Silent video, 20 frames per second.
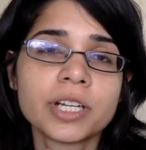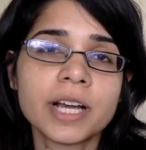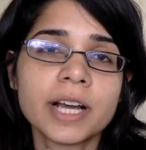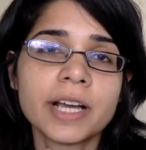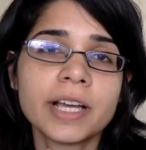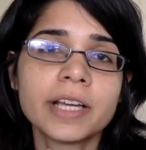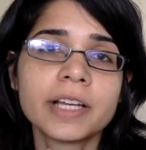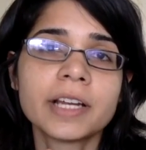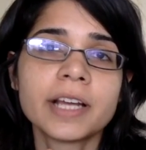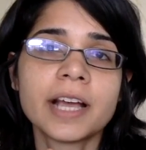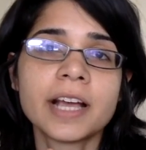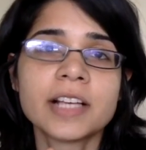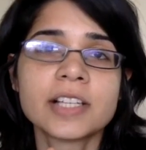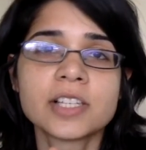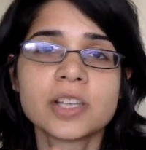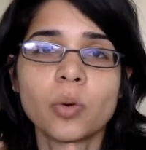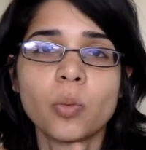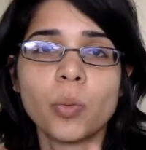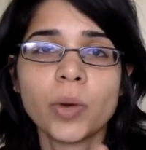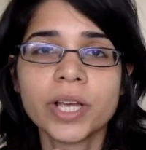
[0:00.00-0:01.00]
diet
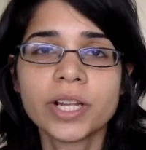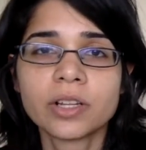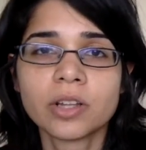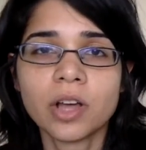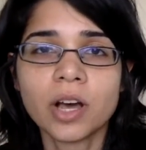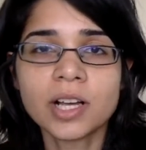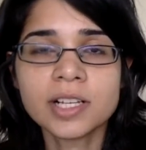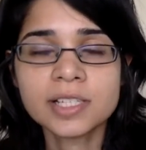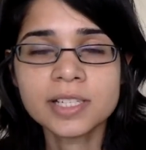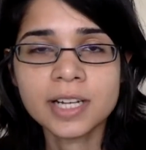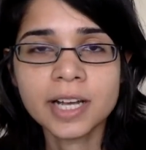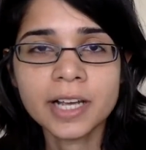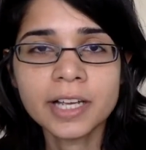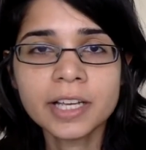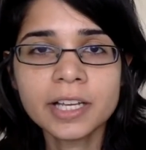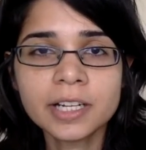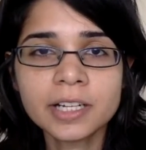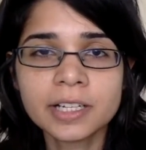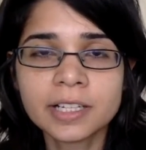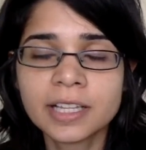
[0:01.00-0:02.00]
as a weight loss
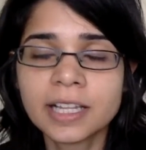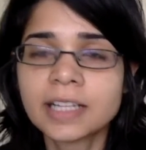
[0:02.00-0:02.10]
diet,